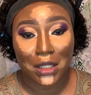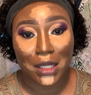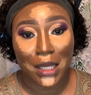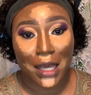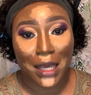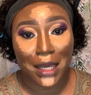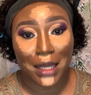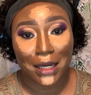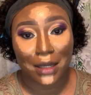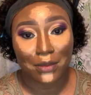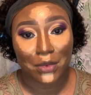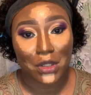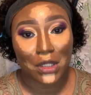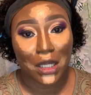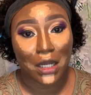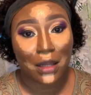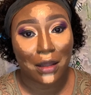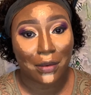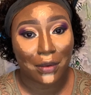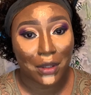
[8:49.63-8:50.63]
and I'm just
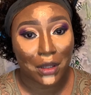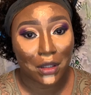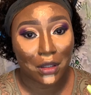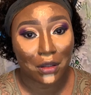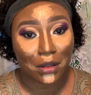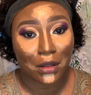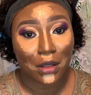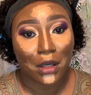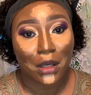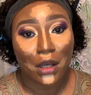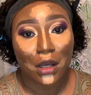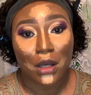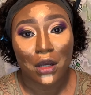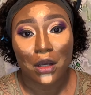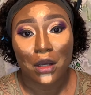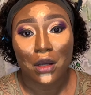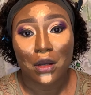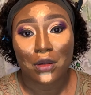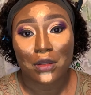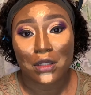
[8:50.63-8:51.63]
allowing the
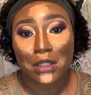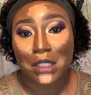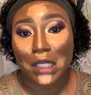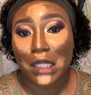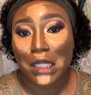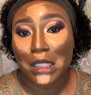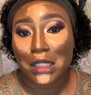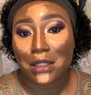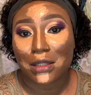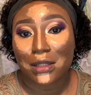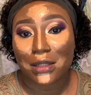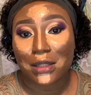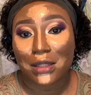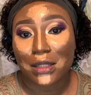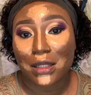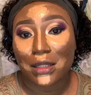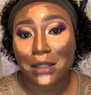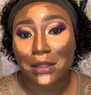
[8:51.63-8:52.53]
concealer to sit